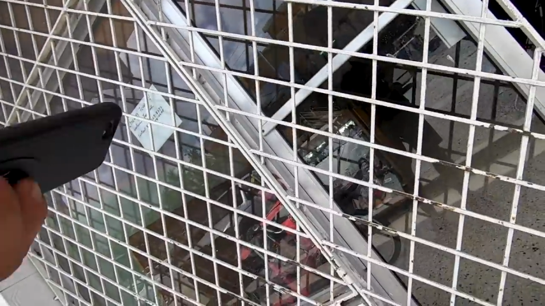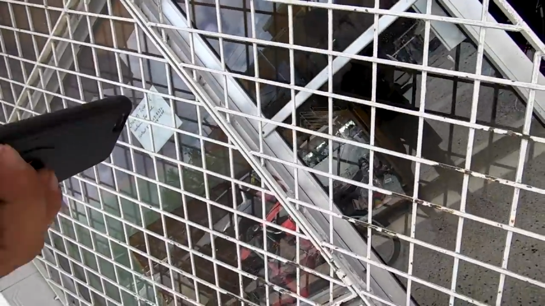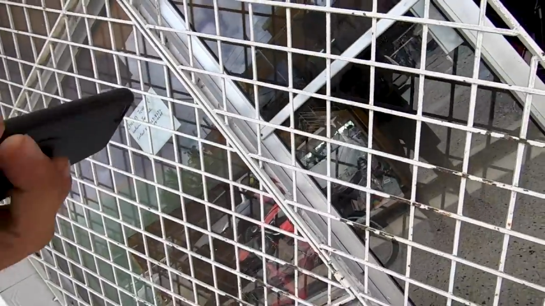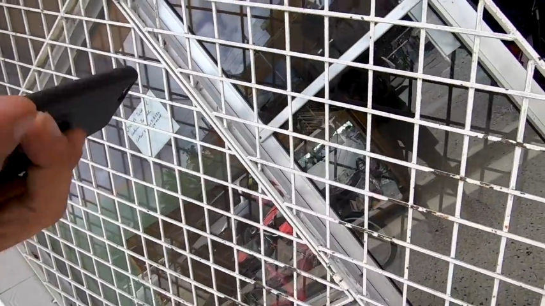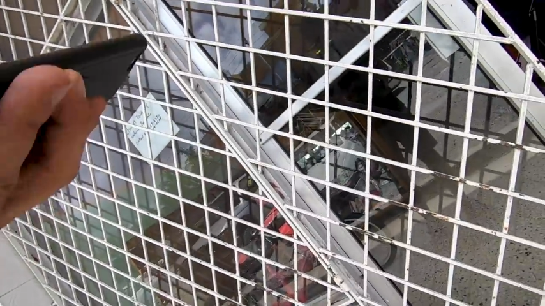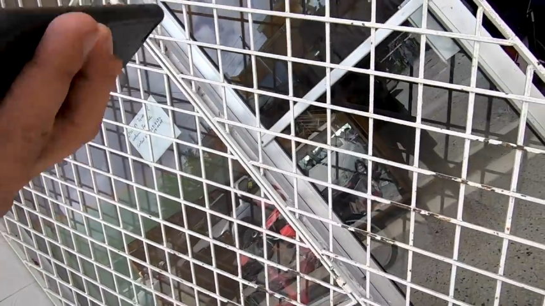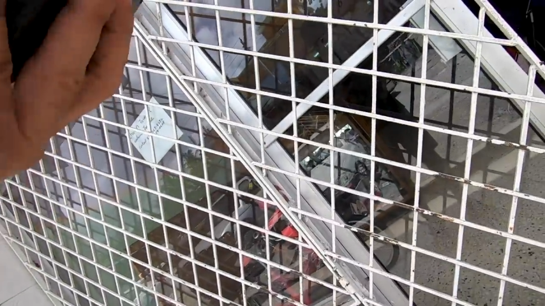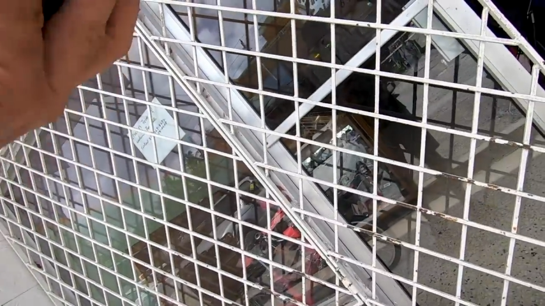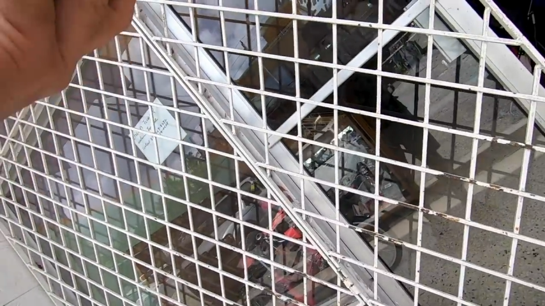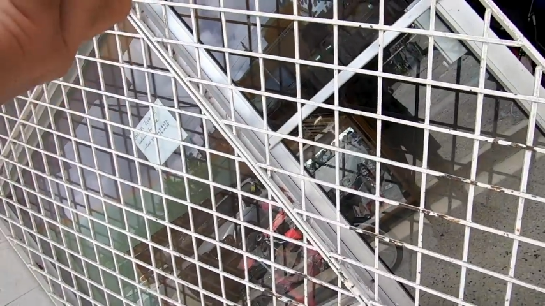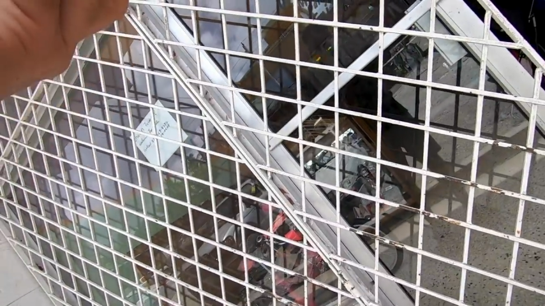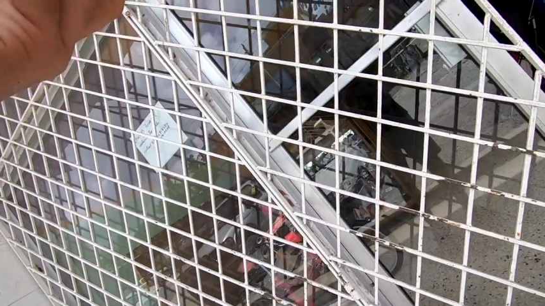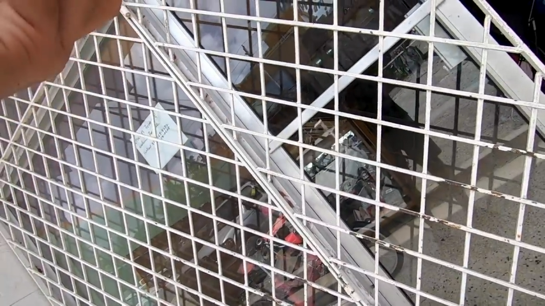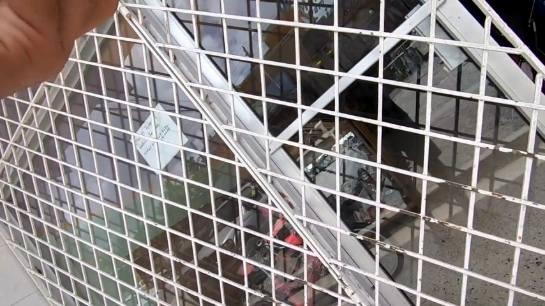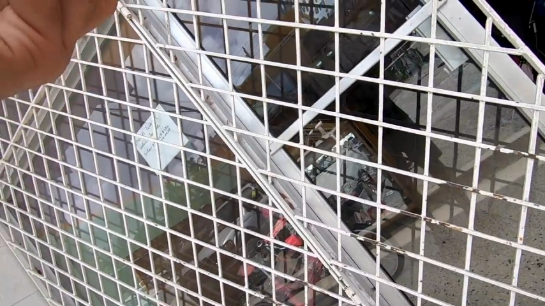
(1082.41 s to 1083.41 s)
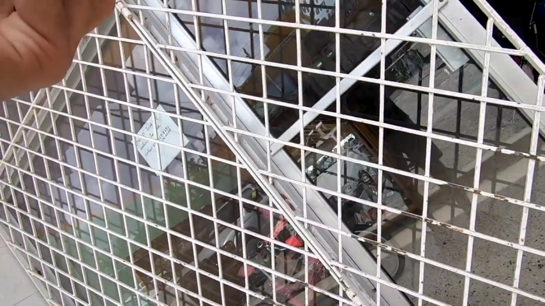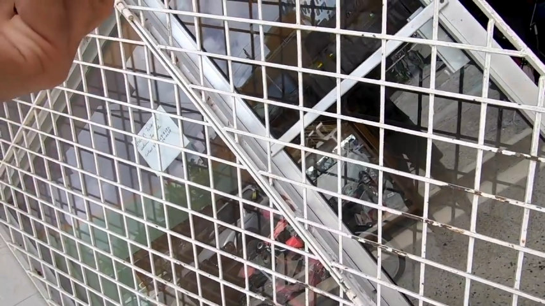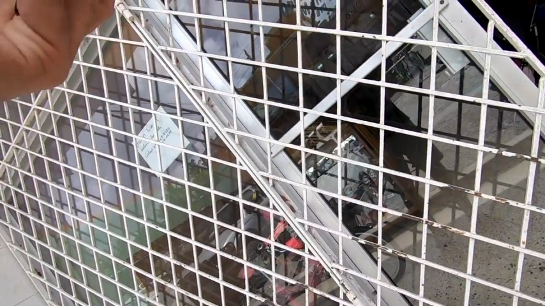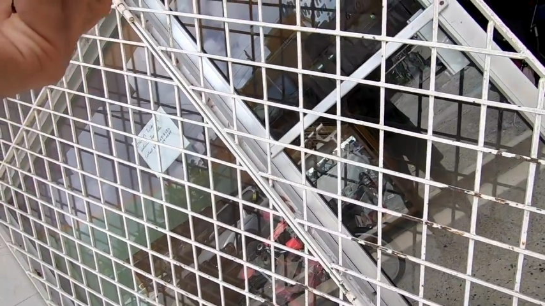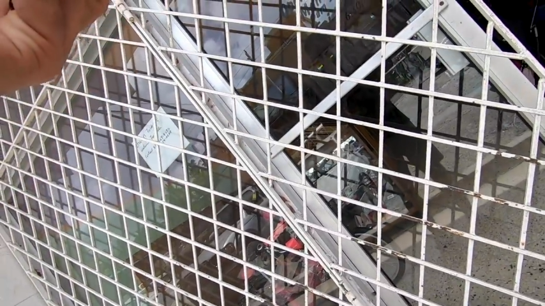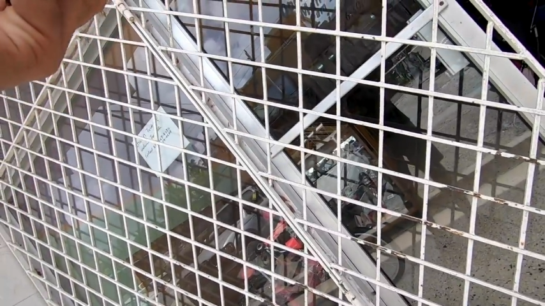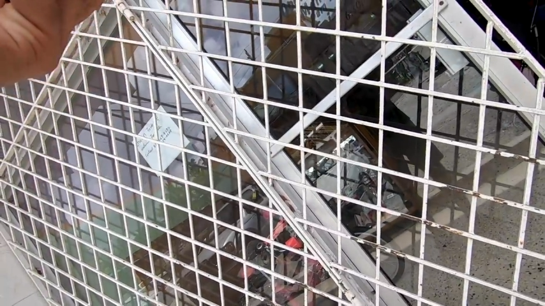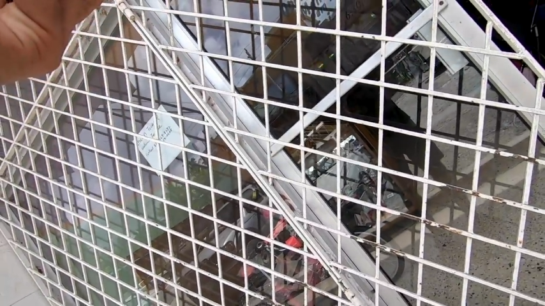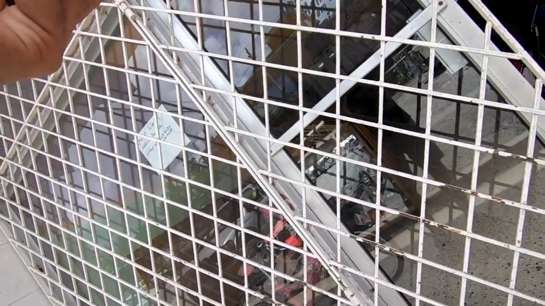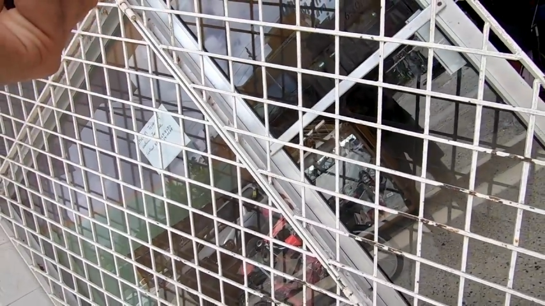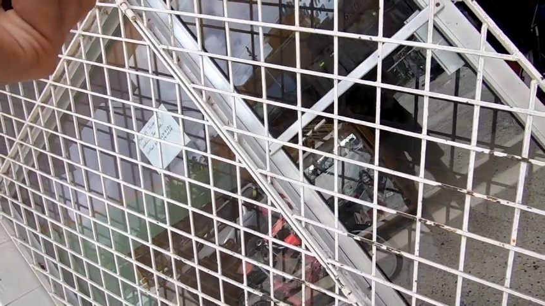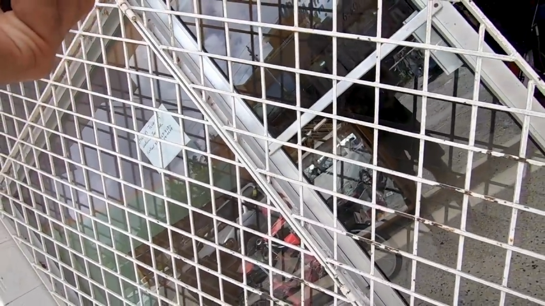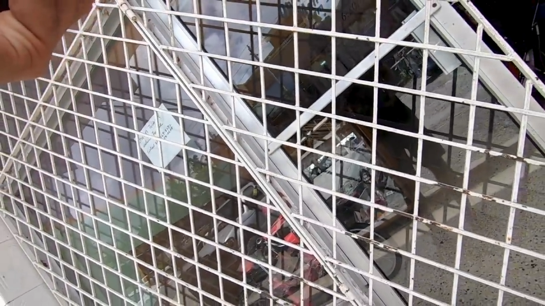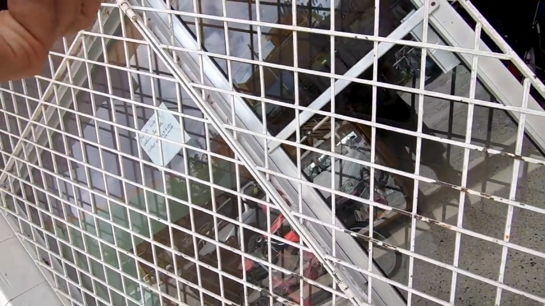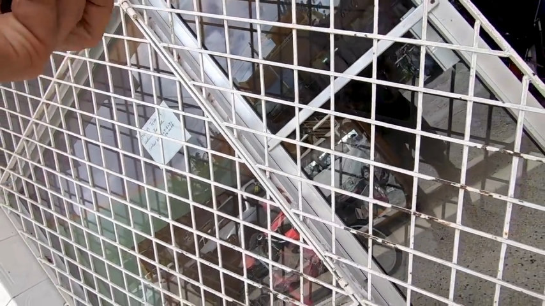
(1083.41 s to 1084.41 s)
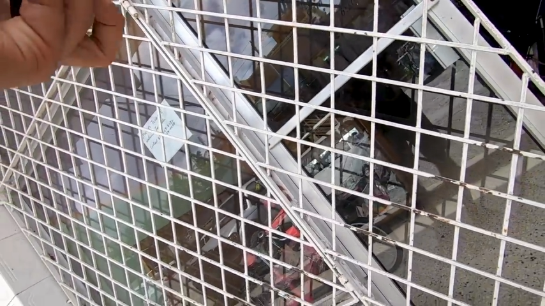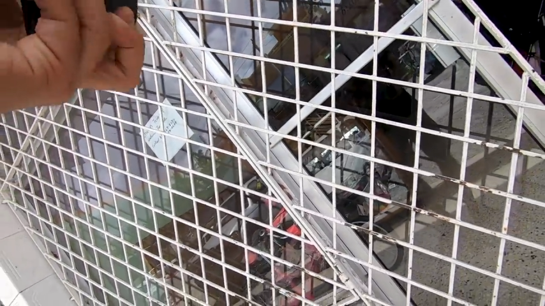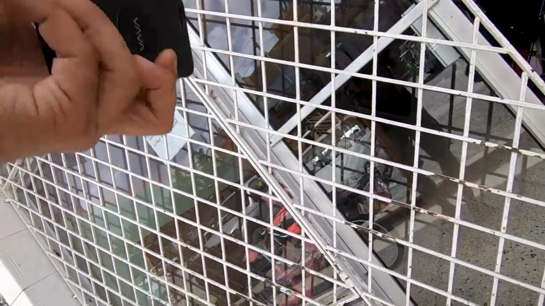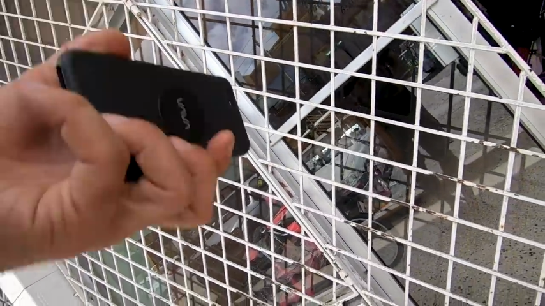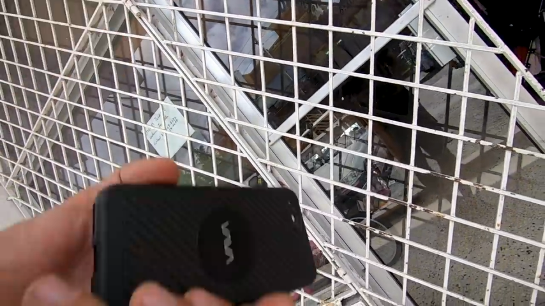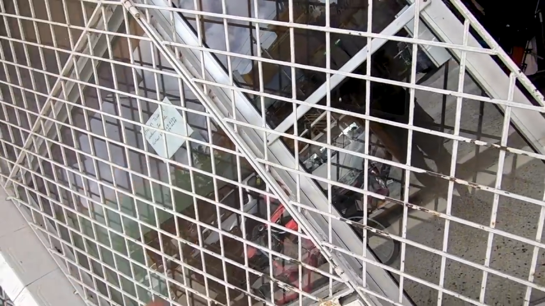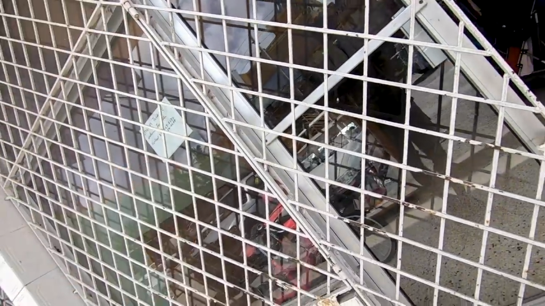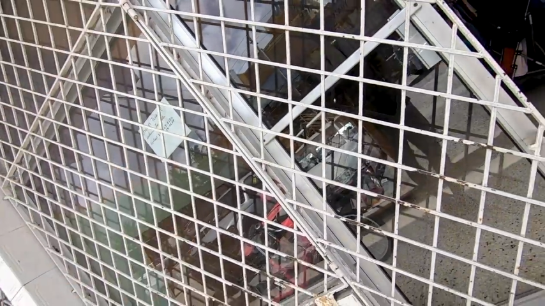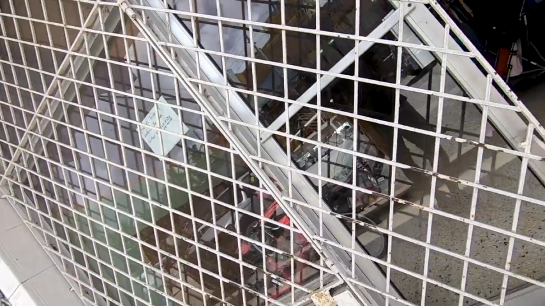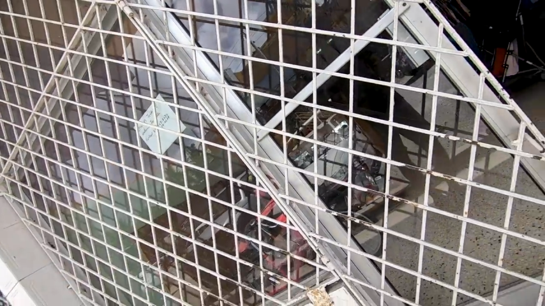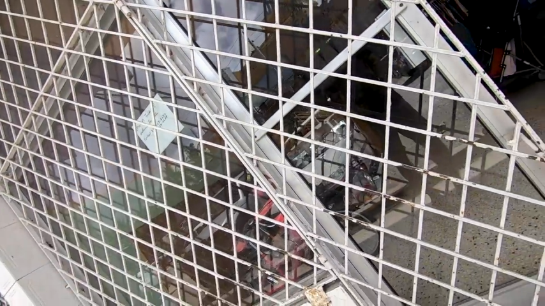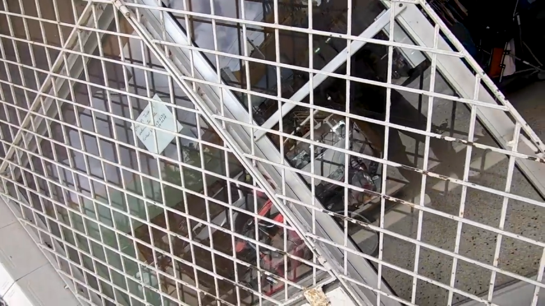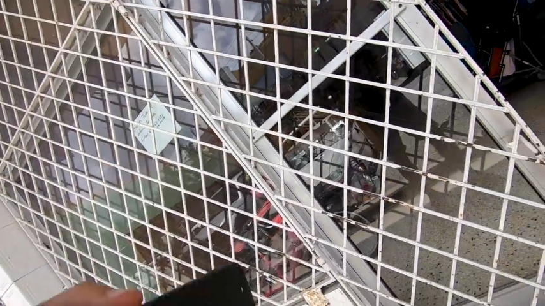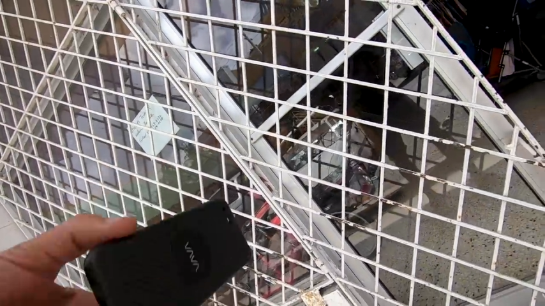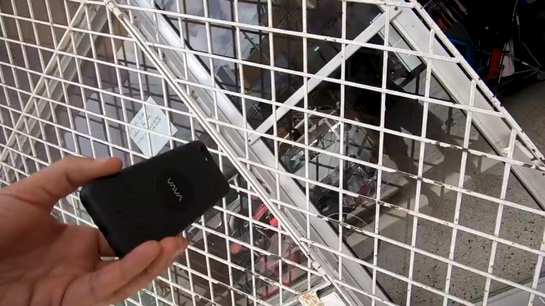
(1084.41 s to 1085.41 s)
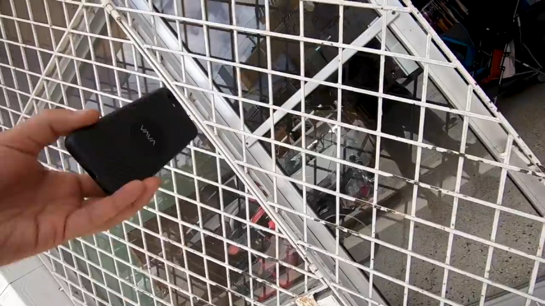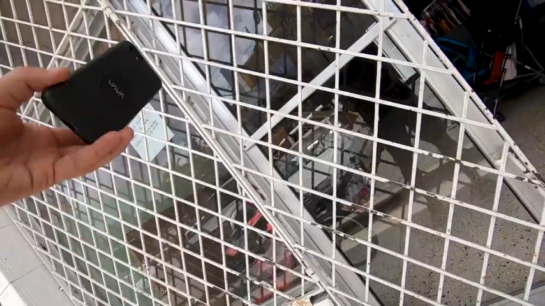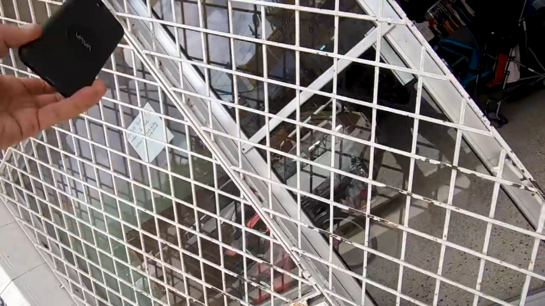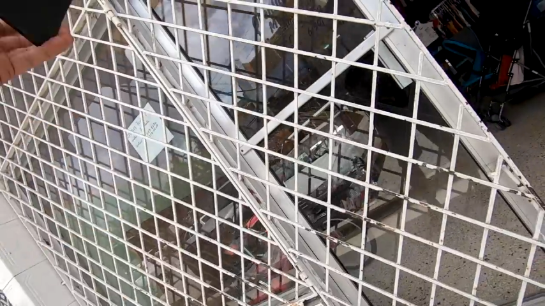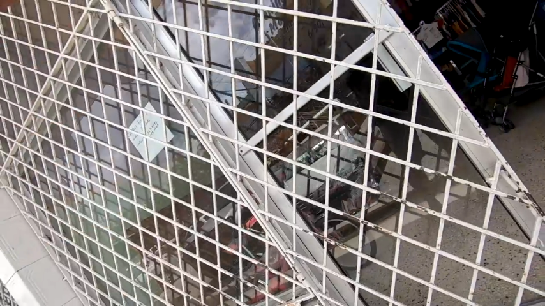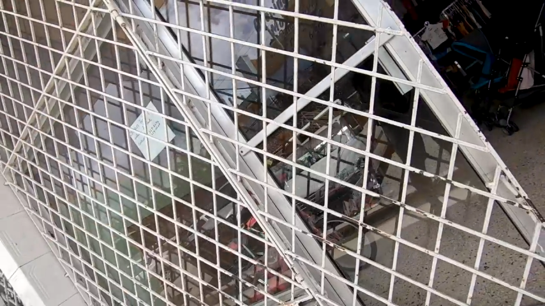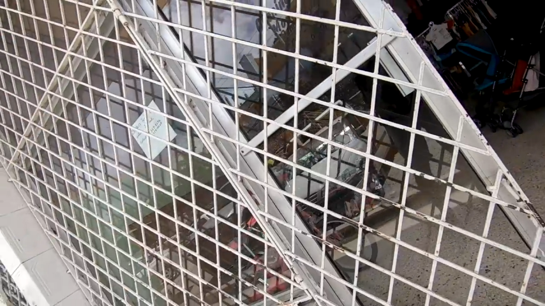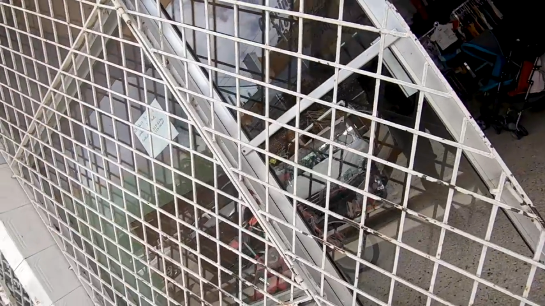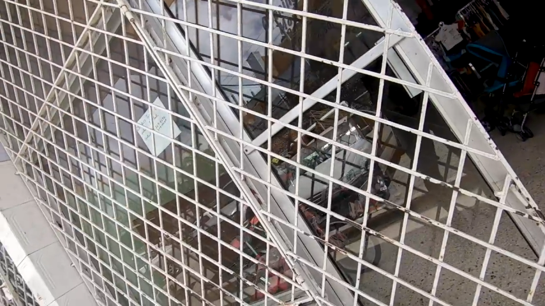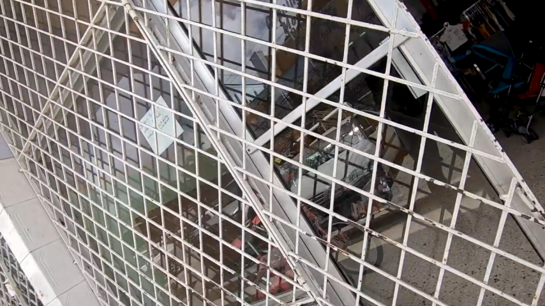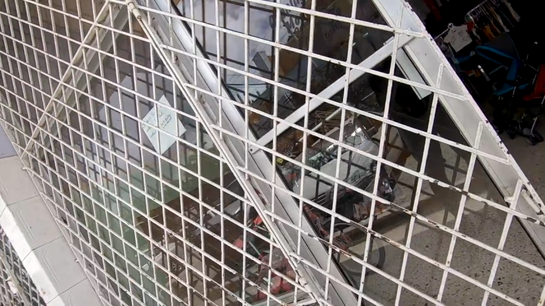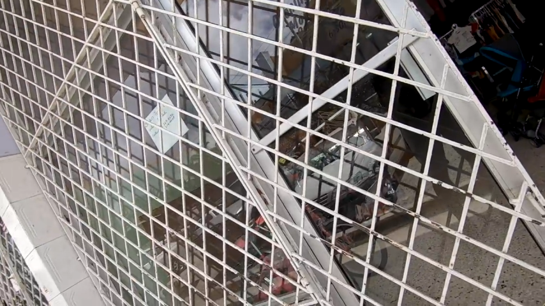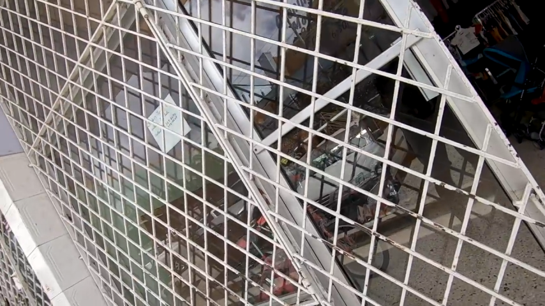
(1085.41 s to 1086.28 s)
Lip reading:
Nobody's mouth can be seen.